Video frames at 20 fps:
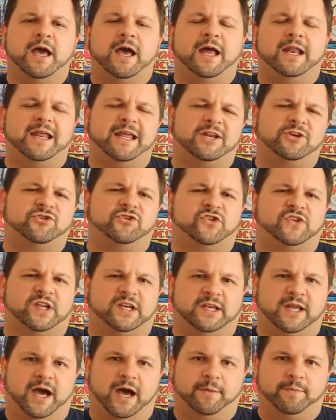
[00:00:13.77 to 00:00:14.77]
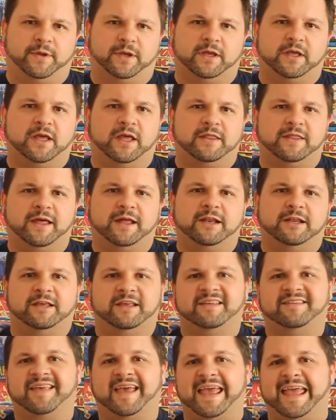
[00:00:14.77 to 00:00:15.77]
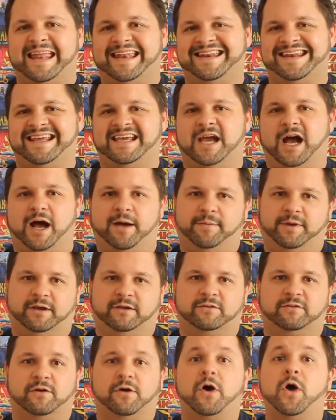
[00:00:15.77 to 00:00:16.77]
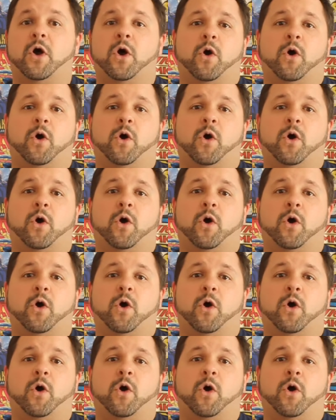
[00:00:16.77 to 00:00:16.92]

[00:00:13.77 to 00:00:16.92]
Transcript: an interesting topic, and that is indie comics.